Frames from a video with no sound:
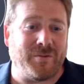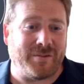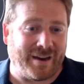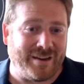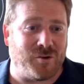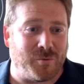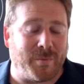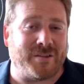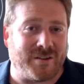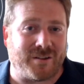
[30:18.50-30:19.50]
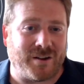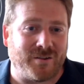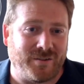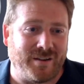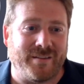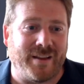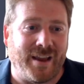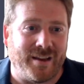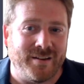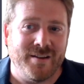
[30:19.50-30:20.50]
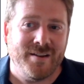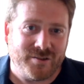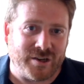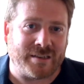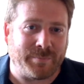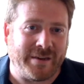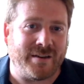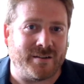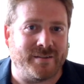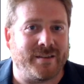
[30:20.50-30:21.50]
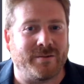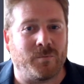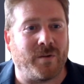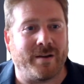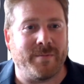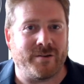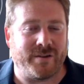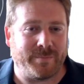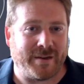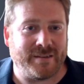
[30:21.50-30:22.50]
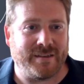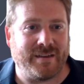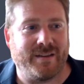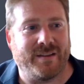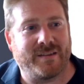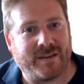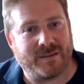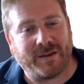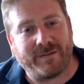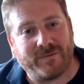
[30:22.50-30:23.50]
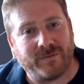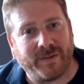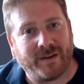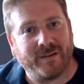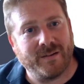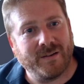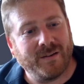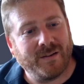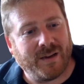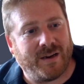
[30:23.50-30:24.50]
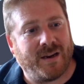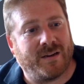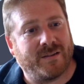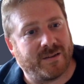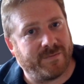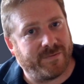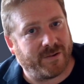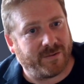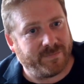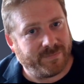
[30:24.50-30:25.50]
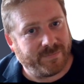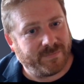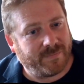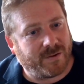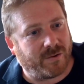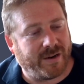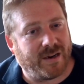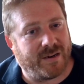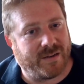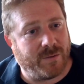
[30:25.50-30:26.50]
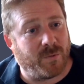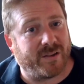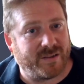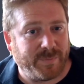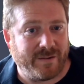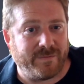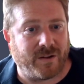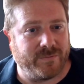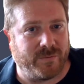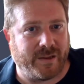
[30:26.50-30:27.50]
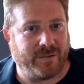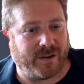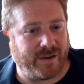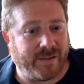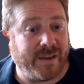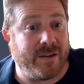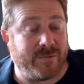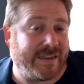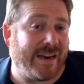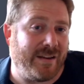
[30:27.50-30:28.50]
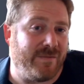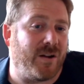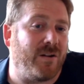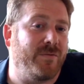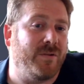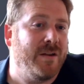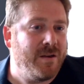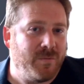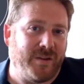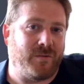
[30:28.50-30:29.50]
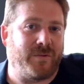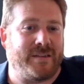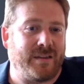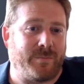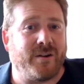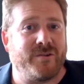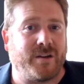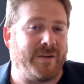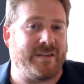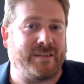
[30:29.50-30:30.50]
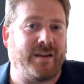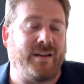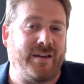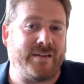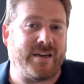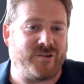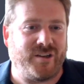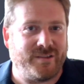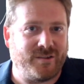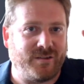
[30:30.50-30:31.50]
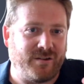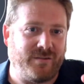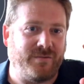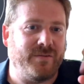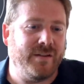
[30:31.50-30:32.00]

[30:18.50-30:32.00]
he almost knocked the whole thing on the head just because there was one metric basically in this sales platform that he needed to confirm, or he wanted to be involved with, right? And then he was getting involved with the rest of the project because suddenly it touched his turf.